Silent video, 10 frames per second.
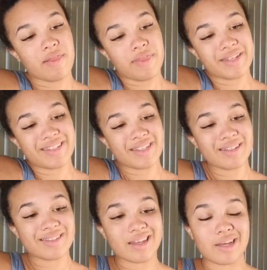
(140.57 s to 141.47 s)
This
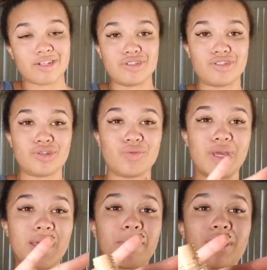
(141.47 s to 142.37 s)
is
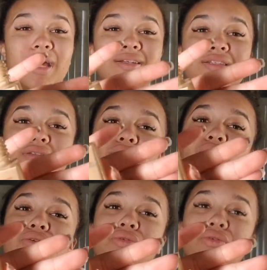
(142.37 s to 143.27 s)
Dewy Plus
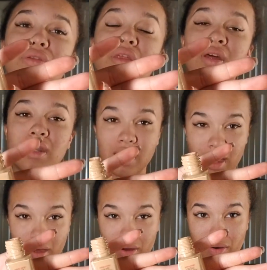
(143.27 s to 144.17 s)
Smooth.
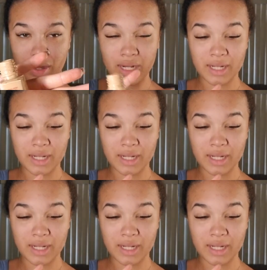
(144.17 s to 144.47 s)
Now,